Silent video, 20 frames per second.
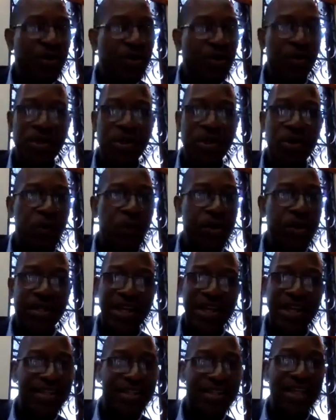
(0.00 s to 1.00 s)

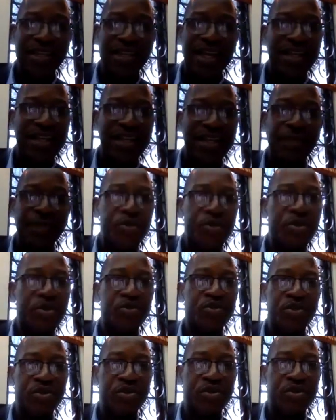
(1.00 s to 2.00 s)
the exception to
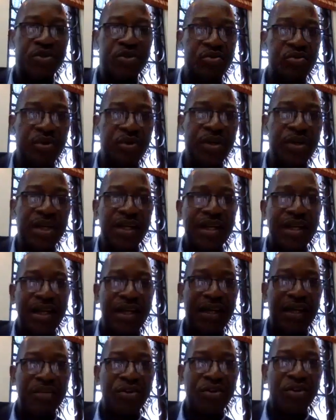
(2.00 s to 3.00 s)
the rule.
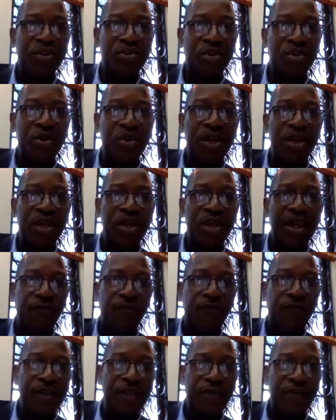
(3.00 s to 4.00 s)
You know, so if
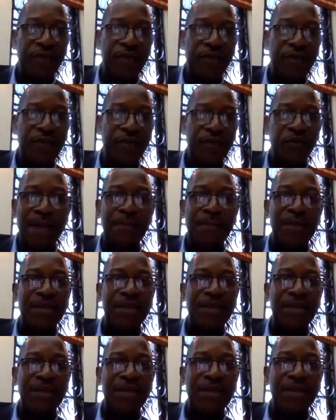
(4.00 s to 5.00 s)
you're a
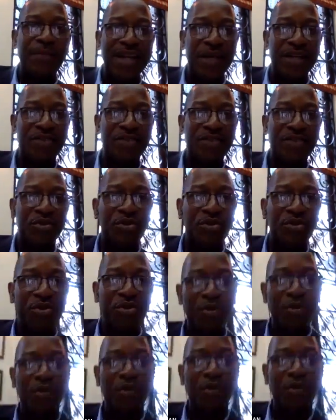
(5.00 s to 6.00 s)
gambling man, it's better to go